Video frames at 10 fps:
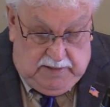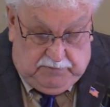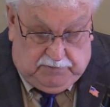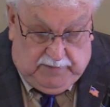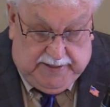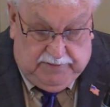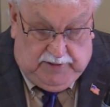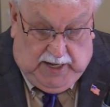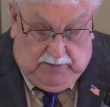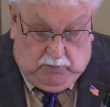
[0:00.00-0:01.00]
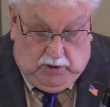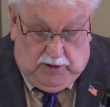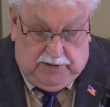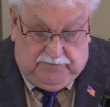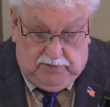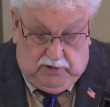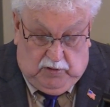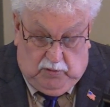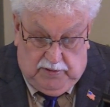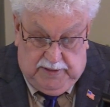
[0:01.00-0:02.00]
would rather not work for the
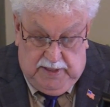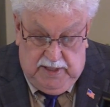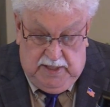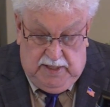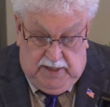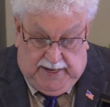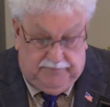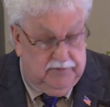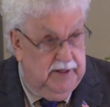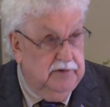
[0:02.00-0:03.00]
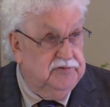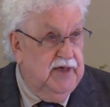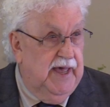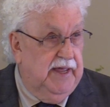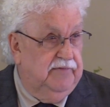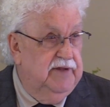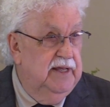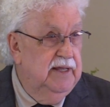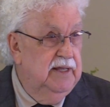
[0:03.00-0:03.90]
Lord after they are saved.